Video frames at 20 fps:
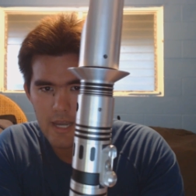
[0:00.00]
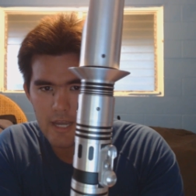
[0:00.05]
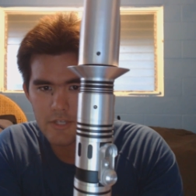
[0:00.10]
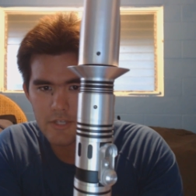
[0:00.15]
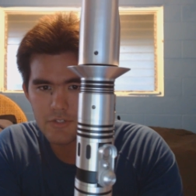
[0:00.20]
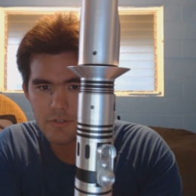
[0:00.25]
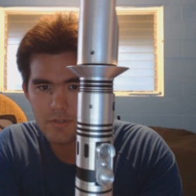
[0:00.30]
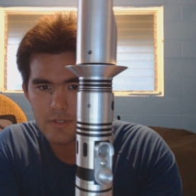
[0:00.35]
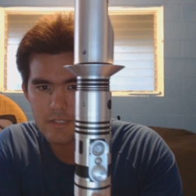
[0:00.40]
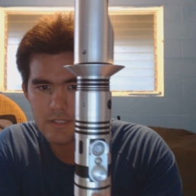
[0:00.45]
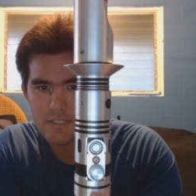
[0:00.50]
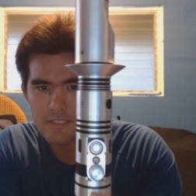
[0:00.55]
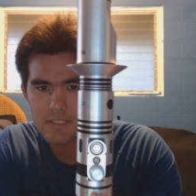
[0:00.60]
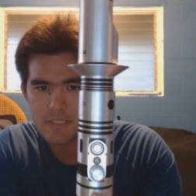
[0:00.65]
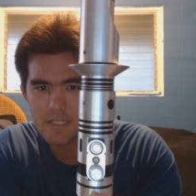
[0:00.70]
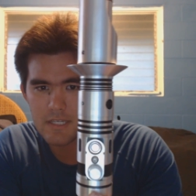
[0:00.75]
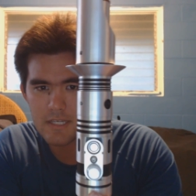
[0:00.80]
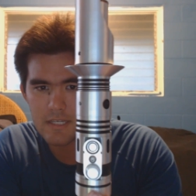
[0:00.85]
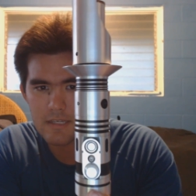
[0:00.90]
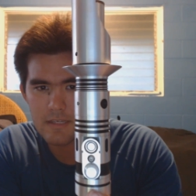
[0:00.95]
As you can
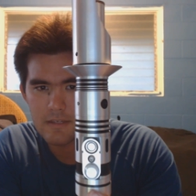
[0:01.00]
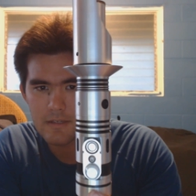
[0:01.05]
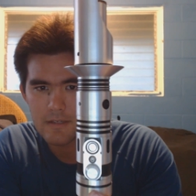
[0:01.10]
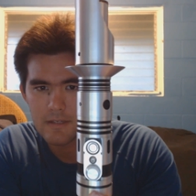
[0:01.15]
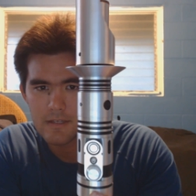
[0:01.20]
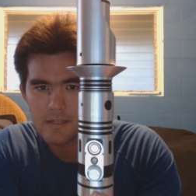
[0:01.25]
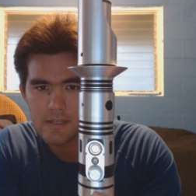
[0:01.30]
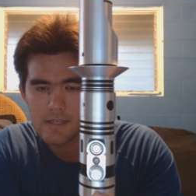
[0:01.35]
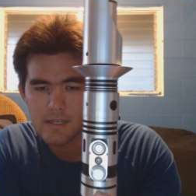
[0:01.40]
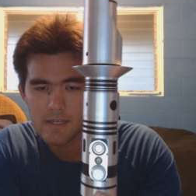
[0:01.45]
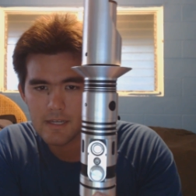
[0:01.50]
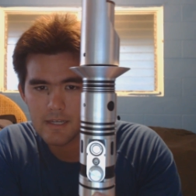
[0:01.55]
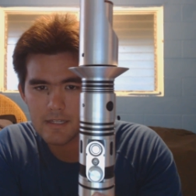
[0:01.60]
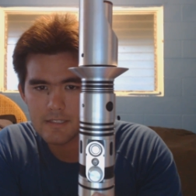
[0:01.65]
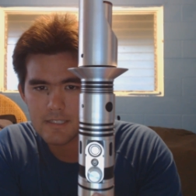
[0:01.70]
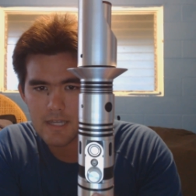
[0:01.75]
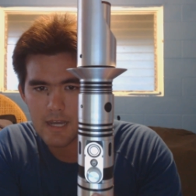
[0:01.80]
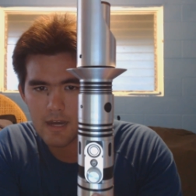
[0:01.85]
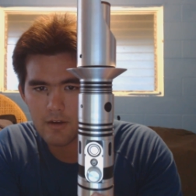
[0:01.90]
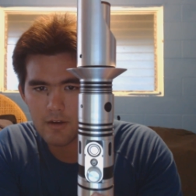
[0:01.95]
see,
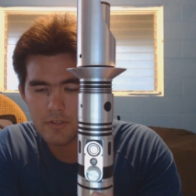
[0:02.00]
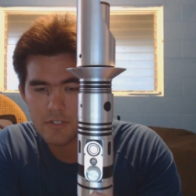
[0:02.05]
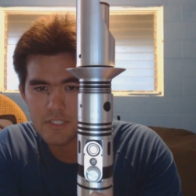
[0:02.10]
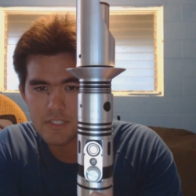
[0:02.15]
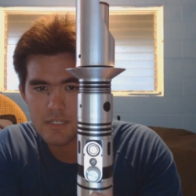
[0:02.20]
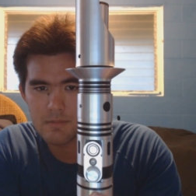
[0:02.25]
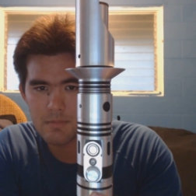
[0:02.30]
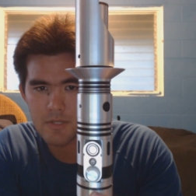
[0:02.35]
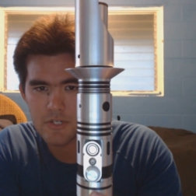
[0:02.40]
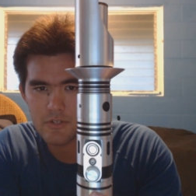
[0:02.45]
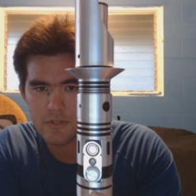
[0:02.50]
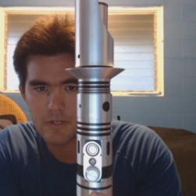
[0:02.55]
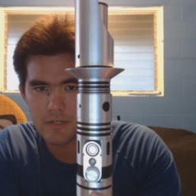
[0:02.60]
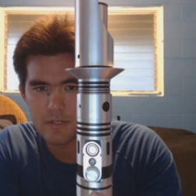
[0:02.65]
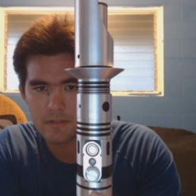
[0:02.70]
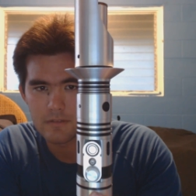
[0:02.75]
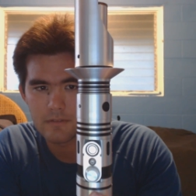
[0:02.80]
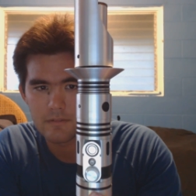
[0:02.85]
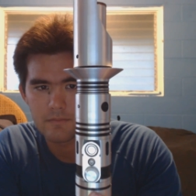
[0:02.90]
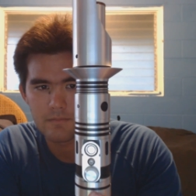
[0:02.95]
it's out of symmetry.